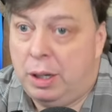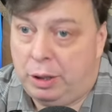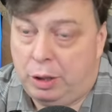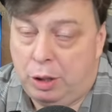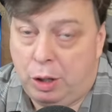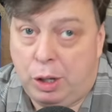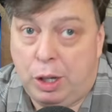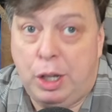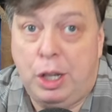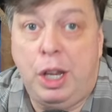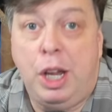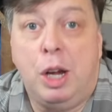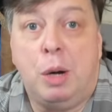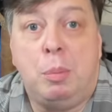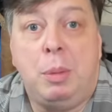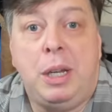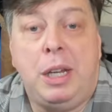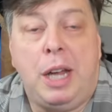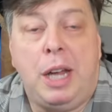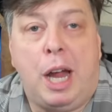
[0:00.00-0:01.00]
You can hear
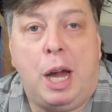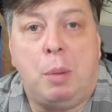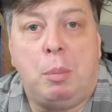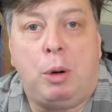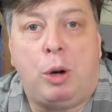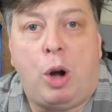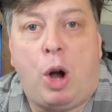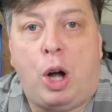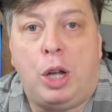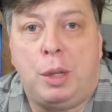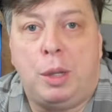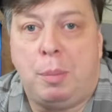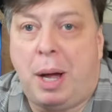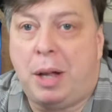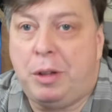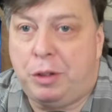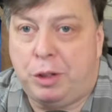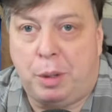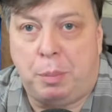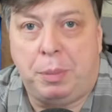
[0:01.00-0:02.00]
me yammer on
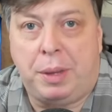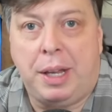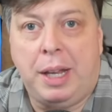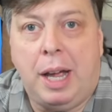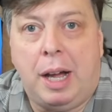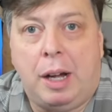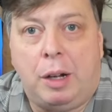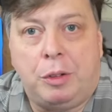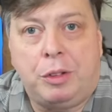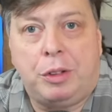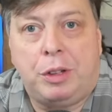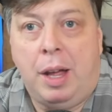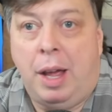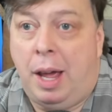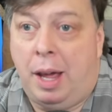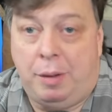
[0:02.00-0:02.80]
about something else.